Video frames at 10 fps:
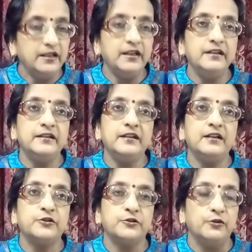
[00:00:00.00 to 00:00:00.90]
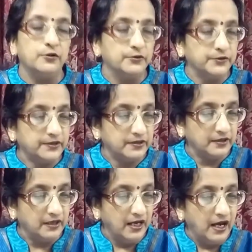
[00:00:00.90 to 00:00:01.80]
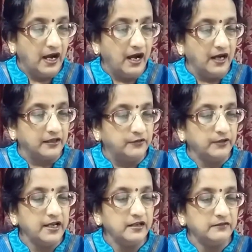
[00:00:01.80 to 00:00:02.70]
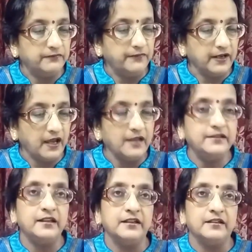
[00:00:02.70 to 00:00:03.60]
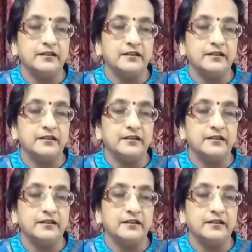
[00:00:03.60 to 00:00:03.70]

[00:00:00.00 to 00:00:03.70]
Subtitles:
India shows a great variety